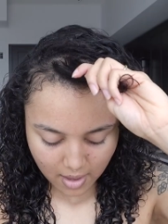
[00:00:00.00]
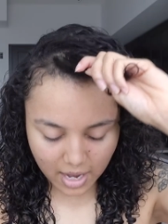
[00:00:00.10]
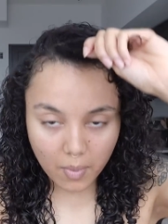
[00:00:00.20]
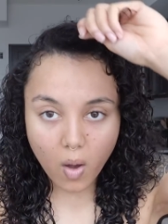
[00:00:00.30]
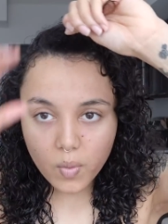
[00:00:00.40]

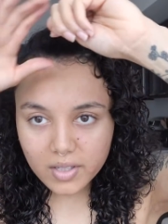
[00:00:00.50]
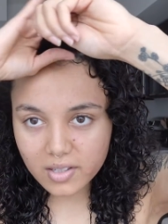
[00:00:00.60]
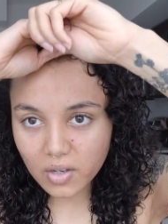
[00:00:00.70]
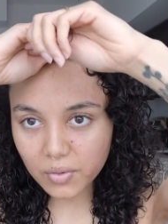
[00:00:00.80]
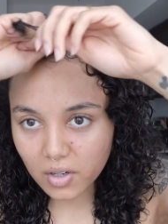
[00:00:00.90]
And I'm always
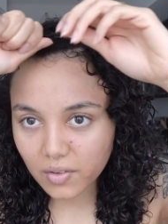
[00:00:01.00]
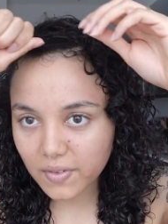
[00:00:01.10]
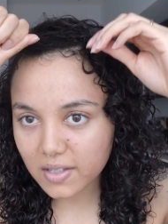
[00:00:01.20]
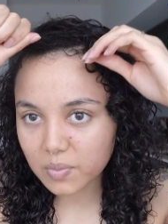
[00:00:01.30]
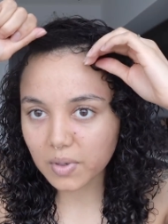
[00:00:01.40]
so
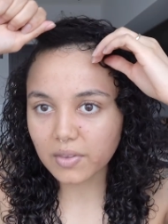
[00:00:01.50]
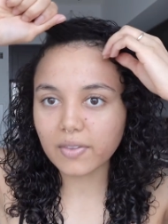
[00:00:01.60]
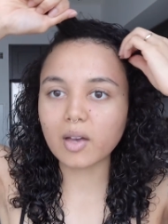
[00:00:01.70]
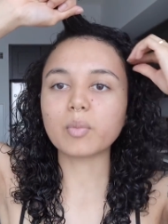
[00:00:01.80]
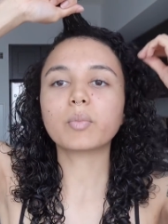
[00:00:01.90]
nervous
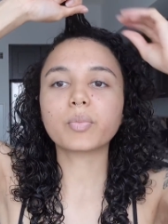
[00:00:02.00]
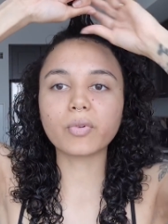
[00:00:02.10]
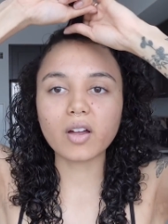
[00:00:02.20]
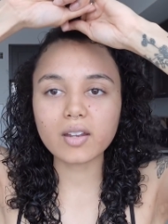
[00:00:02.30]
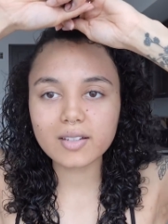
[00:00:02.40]
with
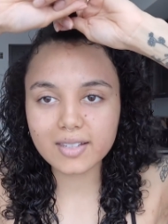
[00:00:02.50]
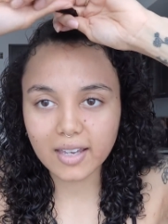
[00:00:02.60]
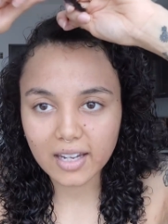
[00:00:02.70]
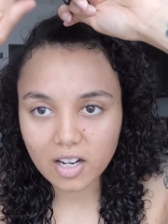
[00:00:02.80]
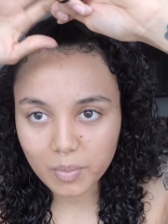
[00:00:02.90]
products
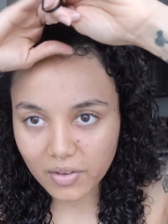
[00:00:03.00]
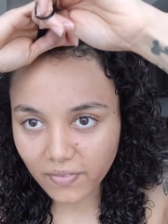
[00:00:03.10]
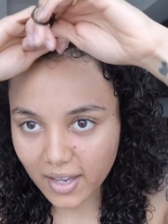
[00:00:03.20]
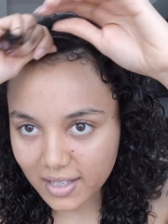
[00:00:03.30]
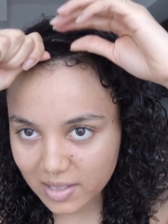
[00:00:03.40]
getting on my
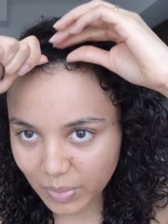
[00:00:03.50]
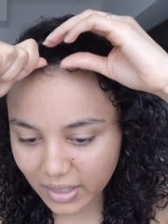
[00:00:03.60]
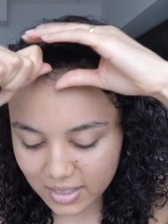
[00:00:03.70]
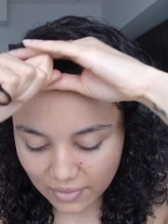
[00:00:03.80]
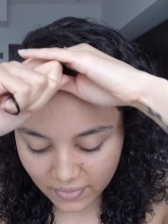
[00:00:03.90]
face
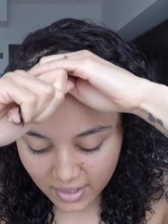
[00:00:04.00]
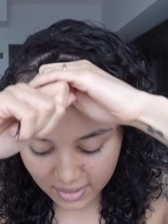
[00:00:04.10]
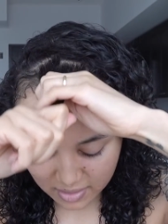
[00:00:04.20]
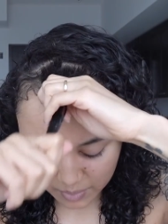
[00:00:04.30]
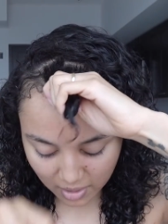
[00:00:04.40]
because I feel
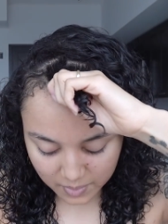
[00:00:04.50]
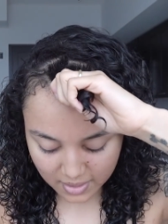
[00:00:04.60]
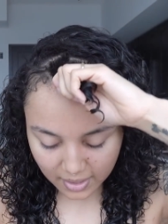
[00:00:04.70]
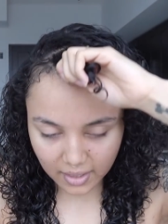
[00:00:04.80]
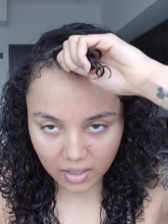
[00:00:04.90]
like
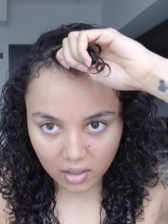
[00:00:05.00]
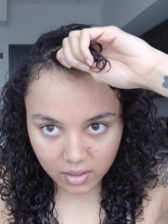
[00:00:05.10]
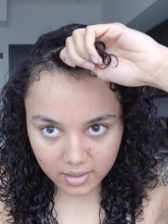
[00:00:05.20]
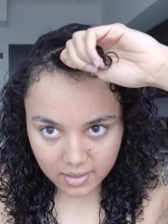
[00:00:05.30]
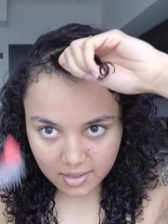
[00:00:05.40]
sometimes that can
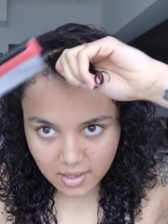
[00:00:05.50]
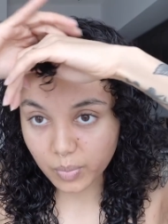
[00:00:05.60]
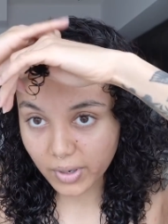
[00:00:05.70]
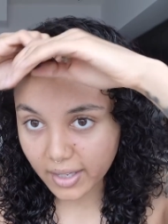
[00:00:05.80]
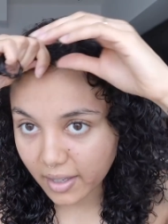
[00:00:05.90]
cause
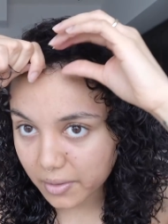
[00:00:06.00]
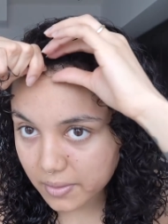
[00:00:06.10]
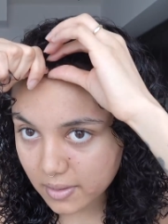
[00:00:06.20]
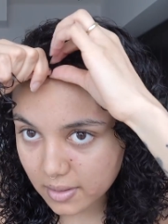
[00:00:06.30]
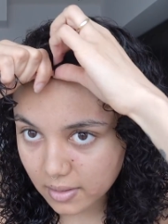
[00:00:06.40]

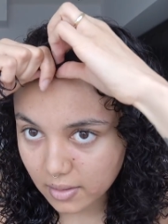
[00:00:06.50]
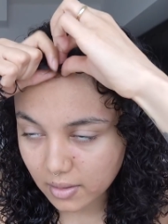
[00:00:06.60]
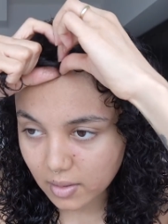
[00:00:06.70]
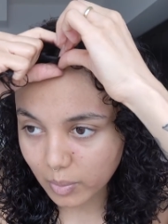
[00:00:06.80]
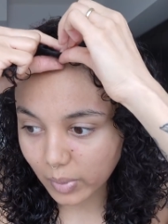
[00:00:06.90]
breakouts,
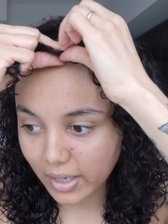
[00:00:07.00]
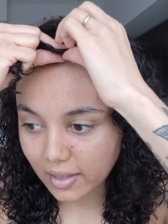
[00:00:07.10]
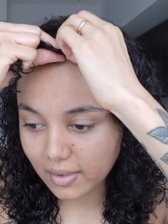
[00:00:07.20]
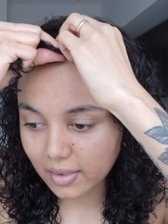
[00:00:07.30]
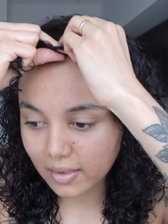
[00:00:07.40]

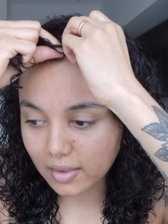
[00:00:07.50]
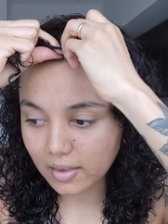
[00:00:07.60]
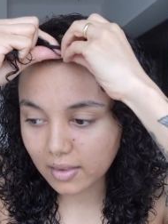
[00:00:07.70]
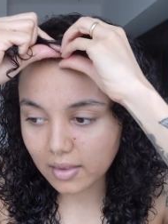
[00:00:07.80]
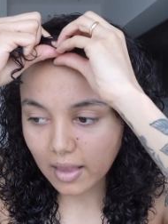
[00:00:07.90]
but
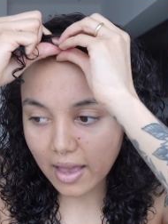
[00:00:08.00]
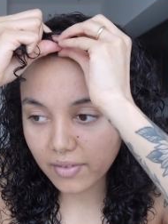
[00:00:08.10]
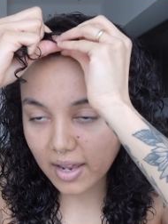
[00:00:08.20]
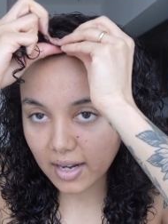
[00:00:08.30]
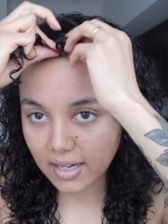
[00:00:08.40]
I
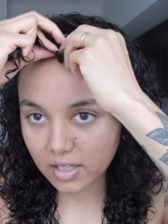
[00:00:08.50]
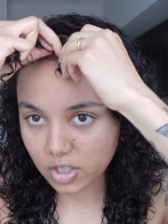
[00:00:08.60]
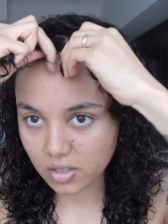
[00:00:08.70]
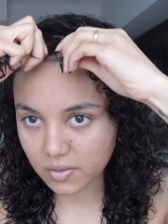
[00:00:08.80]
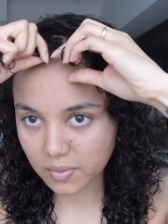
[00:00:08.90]
haven't had any
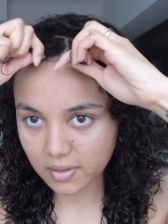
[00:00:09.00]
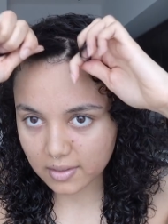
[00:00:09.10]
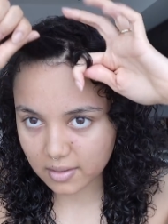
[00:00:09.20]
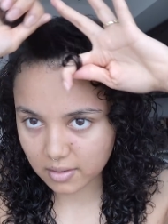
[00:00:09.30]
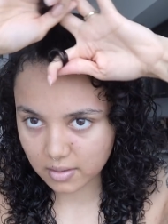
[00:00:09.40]
issues with
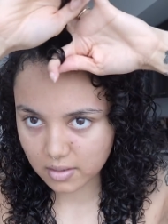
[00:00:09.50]
this